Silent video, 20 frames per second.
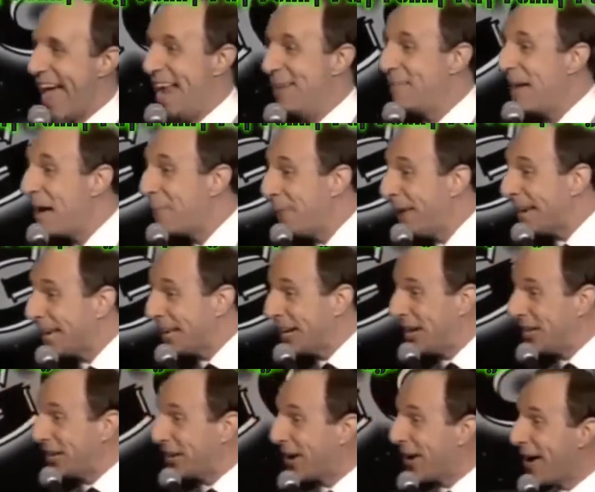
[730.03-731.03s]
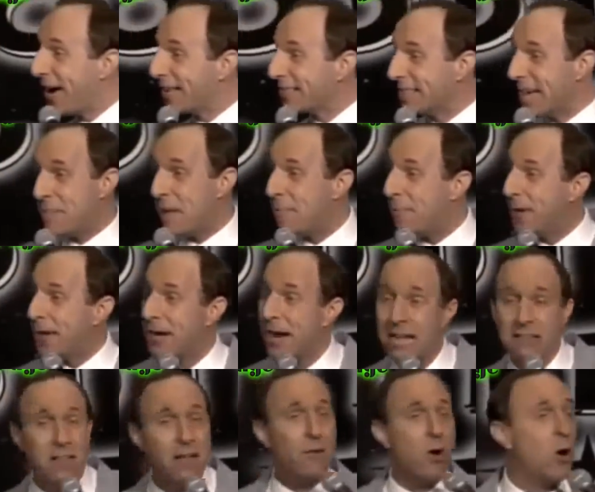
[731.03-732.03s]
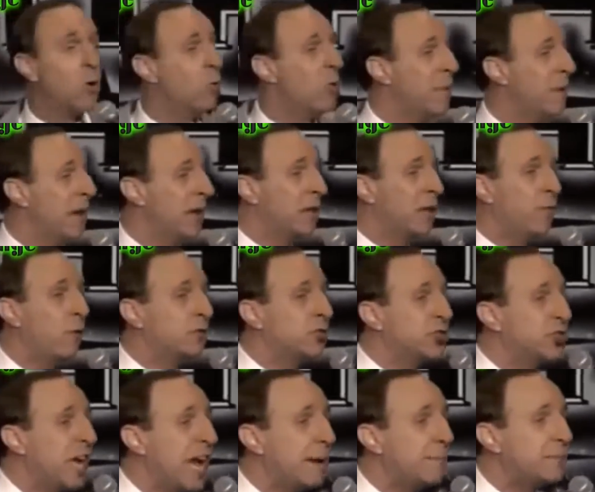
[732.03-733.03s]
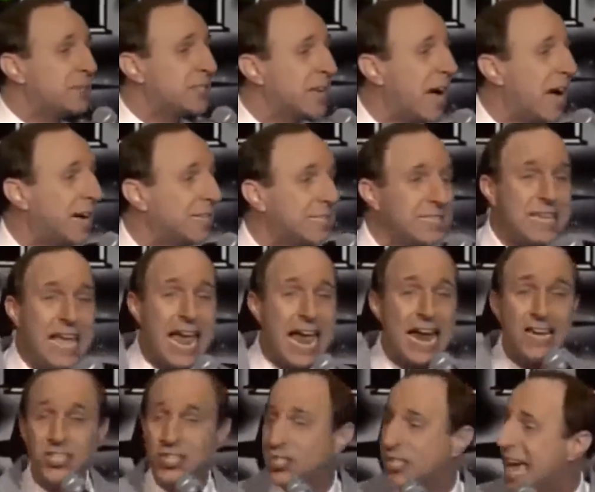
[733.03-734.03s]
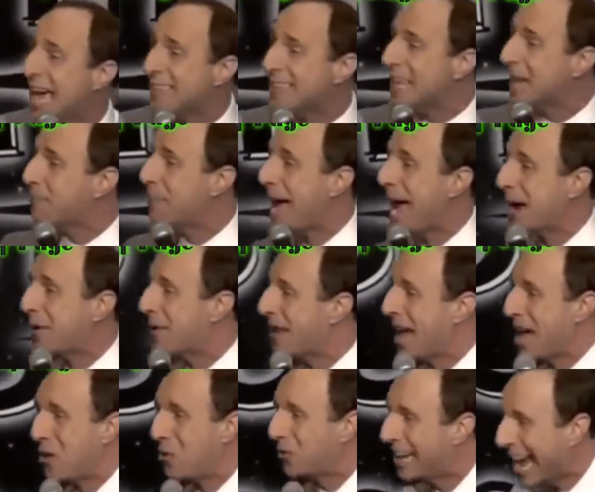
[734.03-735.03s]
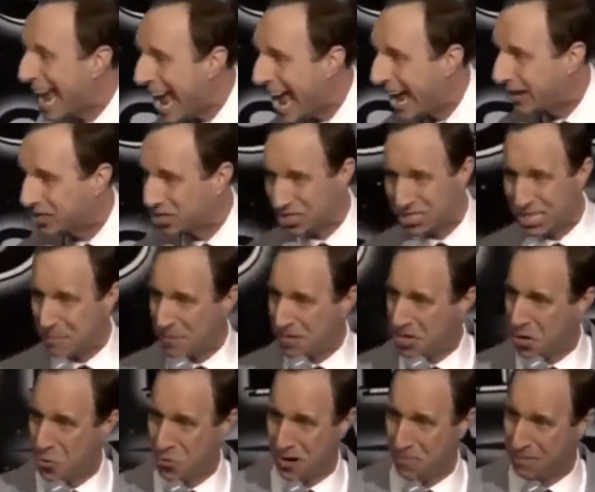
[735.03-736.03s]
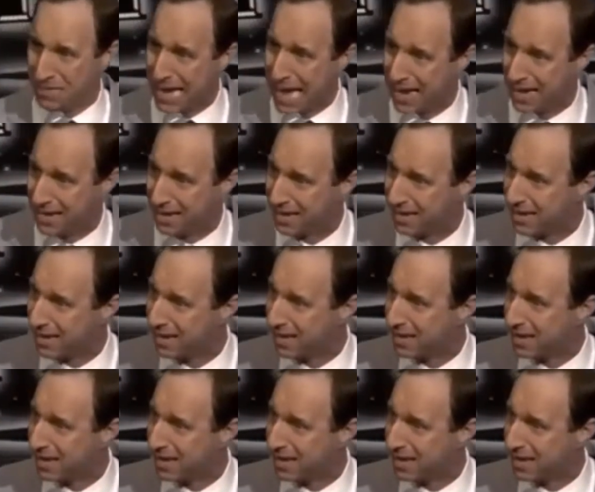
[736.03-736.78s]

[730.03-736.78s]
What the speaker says: I'm not picking on you, girls. I'm not picking. I love all women. I love all shapes, sizes, ages, ethnic background. I don't care. Just let me know what I'm getting.